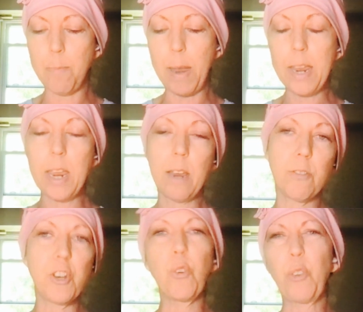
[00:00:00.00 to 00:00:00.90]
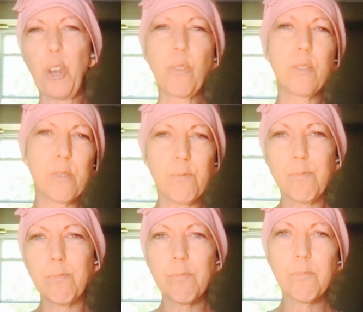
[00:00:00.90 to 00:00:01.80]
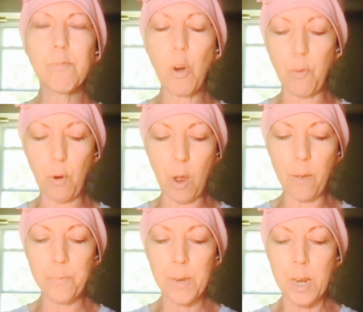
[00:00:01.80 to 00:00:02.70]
baking, general use overall.